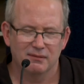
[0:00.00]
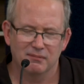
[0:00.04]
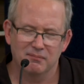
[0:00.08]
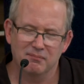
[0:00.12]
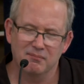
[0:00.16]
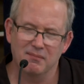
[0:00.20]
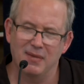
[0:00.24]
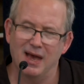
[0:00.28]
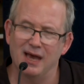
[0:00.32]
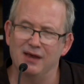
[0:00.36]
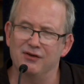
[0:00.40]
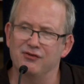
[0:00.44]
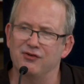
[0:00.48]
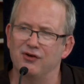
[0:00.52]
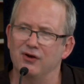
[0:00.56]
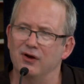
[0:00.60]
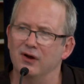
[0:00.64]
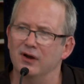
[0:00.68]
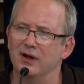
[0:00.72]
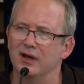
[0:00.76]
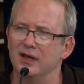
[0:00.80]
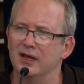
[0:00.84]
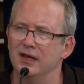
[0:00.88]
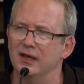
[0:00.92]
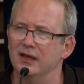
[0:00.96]

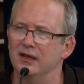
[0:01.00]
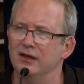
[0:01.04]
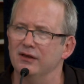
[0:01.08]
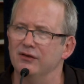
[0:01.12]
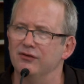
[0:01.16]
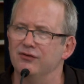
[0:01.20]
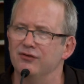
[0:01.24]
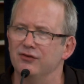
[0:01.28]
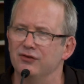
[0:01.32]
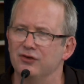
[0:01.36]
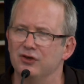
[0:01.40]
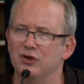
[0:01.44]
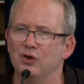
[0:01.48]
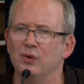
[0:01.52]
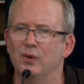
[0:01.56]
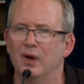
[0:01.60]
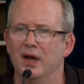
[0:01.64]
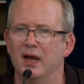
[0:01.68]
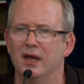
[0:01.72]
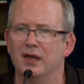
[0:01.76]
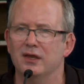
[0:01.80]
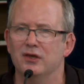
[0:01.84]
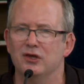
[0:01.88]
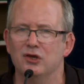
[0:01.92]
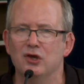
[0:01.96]
measure is
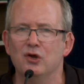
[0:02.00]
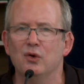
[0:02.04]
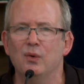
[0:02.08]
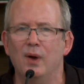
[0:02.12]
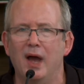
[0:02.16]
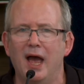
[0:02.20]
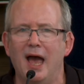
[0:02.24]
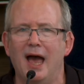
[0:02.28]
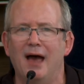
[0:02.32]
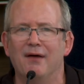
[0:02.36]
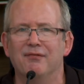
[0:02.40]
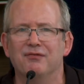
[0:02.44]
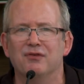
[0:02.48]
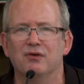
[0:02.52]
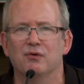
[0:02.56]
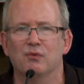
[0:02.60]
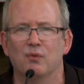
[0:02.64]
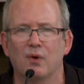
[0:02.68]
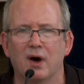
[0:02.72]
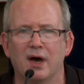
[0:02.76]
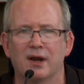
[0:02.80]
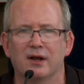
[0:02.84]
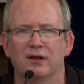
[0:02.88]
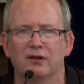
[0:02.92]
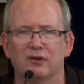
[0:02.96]
you have to
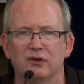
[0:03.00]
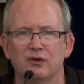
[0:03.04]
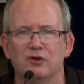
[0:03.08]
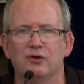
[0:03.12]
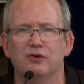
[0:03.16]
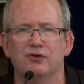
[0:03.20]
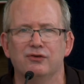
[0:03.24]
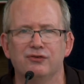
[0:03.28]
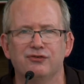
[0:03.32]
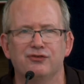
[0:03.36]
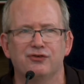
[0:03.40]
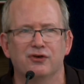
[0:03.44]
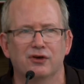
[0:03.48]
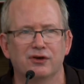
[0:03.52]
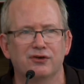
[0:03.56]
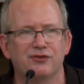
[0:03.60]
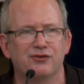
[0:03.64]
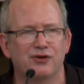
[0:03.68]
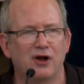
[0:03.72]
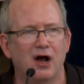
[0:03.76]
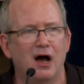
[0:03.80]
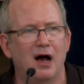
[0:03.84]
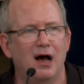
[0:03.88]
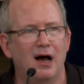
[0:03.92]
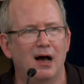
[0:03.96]
want to lose your
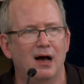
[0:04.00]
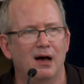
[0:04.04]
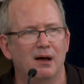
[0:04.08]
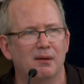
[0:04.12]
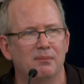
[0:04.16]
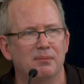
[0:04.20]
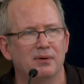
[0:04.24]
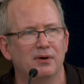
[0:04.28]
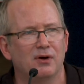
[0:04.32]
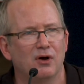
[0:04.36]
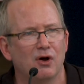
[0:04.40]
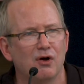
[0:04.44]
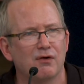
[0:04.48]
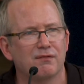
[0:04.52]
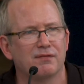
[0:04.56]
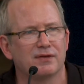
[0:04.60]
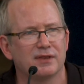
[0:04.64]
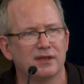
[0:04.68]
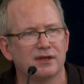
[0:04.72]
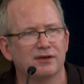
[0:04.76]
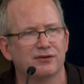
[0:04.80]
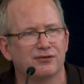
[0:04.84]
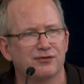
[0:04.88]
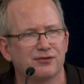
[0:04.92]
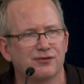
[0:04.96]
job over
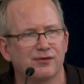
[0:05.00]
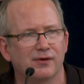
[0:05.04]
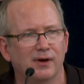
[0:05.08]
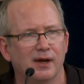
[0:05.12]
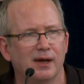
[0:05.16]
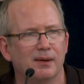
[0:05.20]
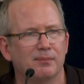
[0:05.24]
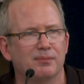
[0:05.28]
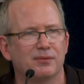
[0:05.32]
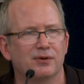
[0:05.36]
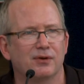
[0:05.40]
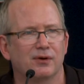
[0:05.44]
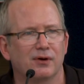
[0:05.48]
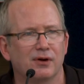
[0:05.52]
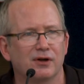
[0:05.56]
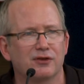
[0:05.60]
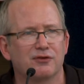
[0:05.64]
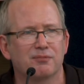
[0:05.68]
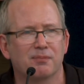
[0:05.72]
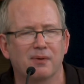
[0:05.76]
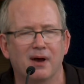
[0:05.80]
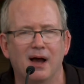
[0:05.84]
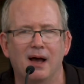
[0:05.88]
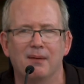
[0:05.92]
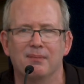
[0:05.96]
this script, or
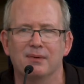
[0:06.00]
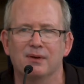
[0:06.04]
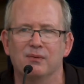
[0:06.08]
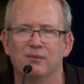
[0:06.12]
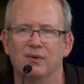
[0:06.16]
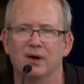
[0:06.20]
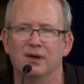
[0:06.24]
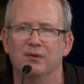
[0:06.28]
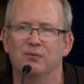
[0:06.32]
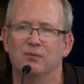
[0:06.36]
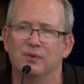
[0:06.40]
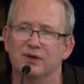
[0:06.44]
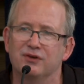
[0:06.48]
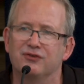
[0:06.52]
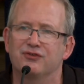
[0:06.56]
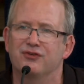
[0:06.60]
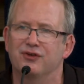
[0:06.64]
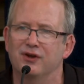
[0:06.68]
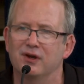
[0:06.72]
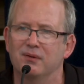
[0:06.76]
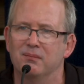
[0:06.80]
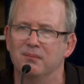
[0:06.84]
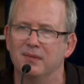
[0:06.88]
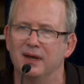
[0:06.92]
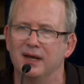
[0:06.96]
it's probably one we
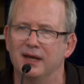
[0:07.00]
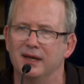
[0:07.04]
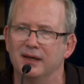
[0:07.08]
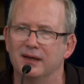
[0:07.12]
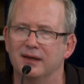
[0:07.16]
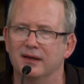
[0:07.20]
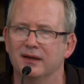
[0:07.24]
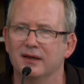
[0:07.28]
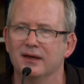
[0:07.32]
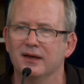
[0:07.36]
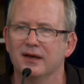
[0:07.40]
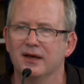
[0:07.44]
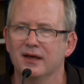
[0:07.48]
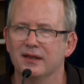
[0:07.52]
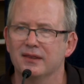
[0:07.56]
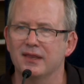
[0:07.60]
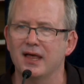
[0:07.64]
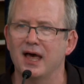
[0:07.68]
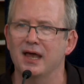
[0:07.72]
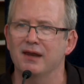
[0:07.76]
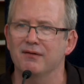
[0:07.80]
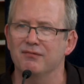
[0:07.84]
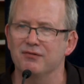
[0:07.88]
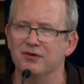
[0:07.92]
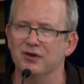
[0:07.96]
shouldn't make.
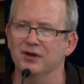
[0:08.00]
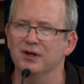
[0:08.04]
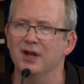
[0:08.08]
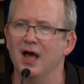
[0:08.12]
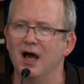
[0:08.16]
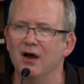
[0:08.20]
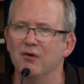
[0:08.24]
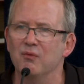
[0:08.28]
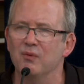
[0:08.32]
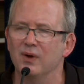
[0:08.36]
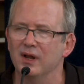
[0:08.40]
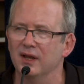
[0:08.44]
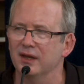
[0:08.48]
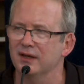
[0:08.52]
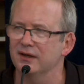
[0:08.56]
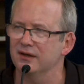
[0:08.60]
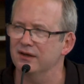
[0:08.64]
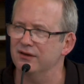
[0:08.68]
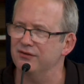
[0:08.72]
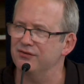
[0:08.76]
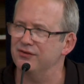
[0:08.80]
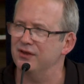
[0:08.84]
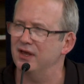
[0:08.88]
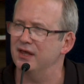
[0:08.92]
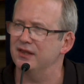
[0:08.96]
That if you're not willing
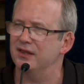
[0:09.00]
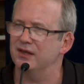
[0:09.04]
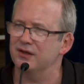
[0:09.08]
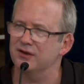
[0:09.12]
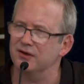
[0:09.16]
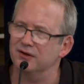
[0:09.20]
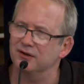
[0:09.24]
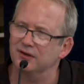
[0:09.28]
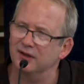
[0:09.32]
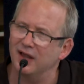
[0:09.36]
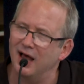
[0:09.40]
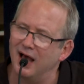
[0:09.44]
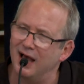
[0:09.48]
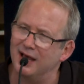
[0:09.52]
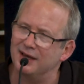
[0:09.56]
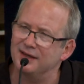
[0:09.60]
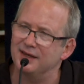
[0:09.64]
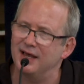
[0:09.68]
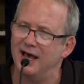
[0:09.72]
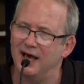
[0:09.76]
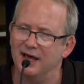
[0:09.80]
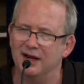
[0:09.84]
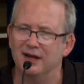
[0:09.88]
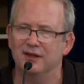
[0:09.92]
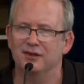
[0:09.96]
to say that you'll lie
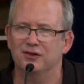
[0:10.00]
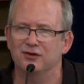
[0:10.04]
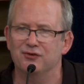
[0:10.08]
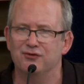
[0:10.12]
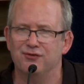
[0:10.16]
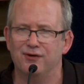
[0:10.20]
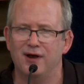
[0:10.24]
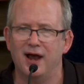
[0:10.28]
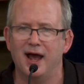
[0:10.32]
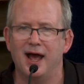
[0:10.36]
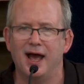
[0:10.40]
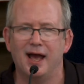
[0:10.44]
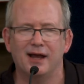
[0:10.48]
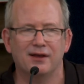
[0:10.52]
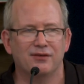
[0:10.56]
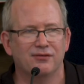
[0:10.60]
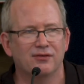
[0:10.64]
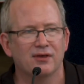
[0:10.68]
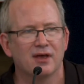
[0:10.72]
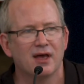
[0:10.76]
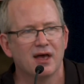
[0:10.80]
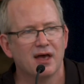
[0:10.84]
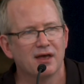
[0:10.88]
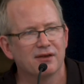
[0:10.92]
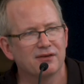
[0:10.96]
down on the tracks
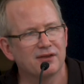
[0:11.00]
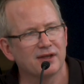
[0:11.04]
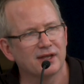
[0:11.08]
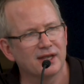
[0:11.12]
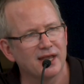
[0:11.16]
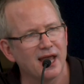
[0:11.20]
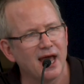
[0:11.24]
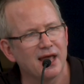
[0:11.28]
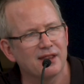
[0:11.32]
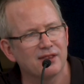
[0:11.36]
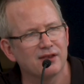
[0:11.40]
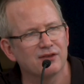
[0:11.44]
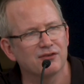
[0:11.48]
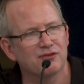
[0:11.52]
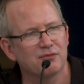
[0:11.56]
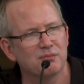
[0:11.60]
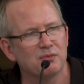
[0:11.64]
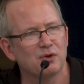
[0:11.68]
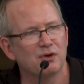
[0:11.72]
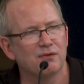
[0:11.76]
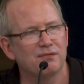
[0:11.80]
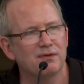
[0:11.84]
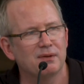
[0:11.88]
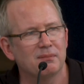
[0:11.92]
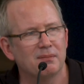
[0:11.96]
to get this
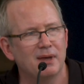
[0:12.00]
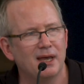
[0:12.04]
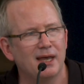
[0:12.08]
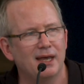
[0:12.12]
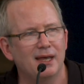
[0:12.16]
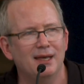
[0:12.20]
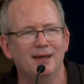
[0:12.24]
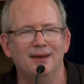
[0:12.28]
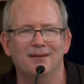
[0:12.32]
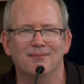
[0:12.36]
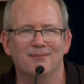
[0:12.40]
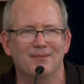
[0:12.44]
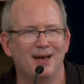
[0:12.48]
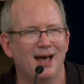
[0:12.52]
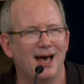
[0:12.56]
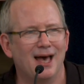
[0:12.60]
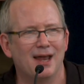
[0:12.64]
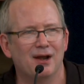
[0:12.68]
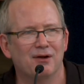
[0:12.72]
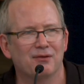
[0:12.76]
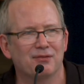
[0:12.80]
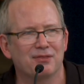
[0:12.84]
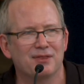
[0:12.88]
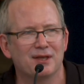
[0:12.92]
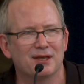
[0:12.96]
movie made, I
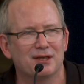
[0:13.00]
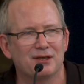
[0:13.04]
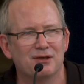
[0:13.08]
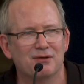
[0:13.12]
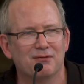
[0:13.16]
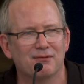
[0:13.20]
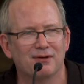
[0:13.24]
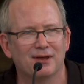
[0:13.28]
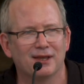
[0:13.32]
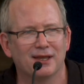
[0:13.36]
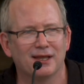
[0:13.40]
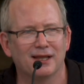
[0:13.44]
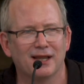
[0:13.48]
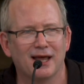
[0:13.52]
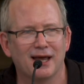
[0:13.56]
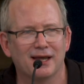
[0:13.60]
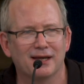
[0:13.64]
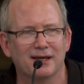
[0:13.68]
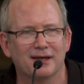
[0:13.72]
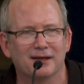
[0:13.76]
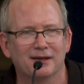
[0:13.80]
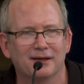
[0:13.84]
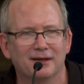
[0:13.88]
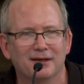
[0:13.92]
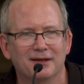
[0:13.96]
don't think you really
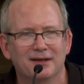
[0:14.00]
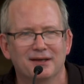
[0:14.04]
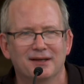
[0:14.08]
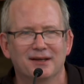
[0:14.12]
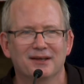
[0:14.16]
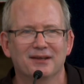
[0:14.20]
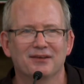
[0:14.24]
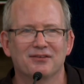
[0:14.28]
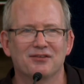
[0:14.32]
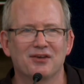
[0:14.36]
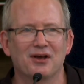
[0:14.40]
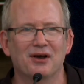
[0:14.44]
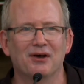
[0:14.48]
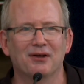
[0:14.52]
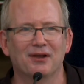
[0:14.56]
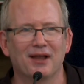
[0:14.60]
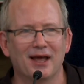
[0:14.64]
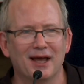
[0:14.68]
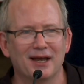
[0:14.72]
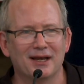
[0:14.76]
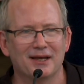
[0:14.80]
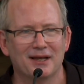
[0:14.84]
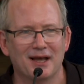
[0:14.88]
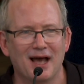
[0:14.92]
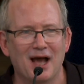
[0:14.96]
like it. So
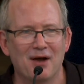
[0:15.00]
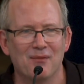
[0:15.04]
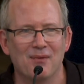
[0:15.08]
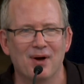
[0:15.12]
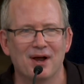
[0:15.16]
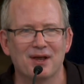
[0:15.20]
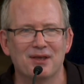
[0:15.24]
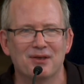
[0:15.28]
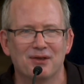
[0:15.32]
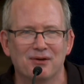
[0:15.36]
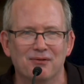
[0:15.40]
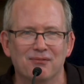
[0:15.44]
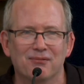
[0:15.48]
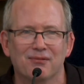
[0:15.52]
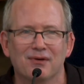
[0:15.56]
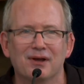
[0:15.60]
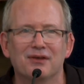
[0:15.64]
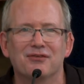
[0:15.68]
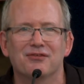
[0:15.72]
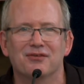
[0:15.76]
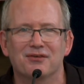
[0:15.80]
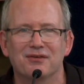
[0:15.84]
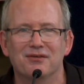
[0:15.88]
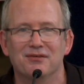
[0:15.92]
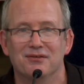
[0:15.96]
I want you to
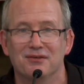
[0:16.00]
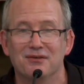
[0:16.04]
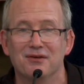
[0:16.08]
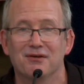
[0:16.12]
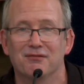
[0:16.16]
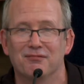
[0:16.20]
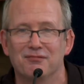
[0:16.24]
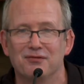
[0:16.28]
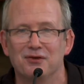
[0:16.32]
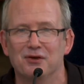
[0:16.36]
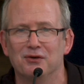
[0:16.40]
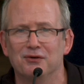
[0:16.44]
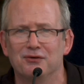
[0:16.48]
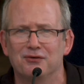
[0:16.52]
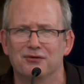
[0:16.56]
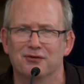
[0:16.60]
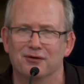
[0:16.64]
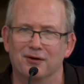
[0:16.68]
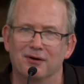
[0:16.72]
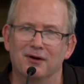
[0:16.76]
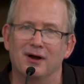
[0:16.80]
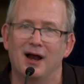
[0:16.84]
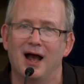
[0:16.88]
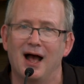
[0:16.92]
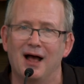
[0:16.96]
risk your
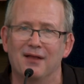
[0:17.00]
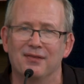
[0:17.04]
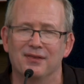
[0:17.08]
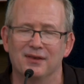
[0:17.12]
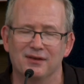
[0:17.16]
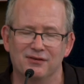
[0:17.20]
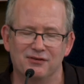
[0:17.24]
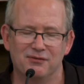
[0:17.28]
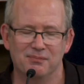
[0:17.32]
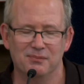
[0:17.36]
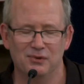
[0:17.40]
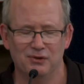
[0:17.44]
future on this